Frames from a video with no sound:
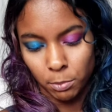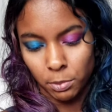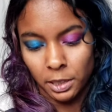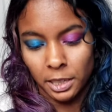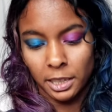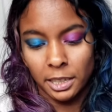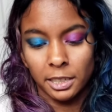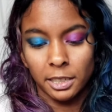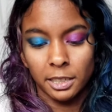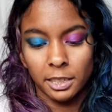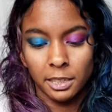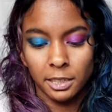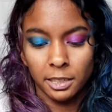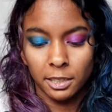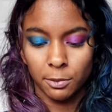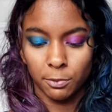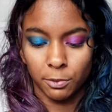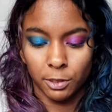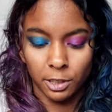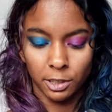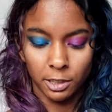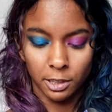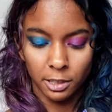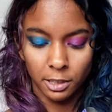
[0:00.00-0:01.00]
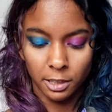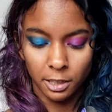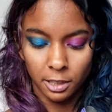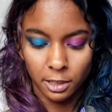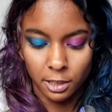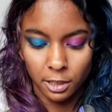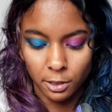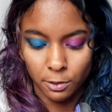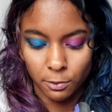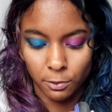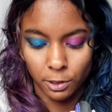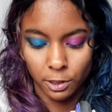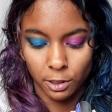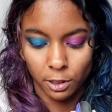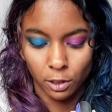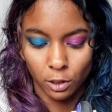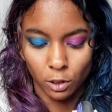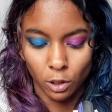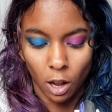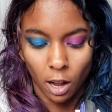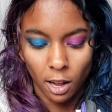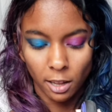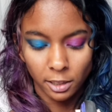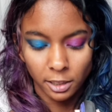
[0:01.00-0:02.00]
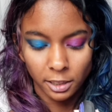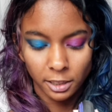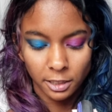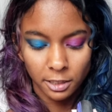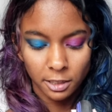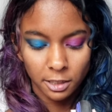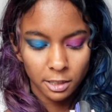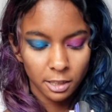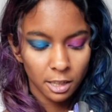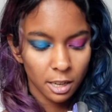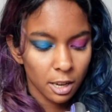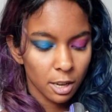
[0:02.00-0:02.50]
Bladies versus this is for the Lollies.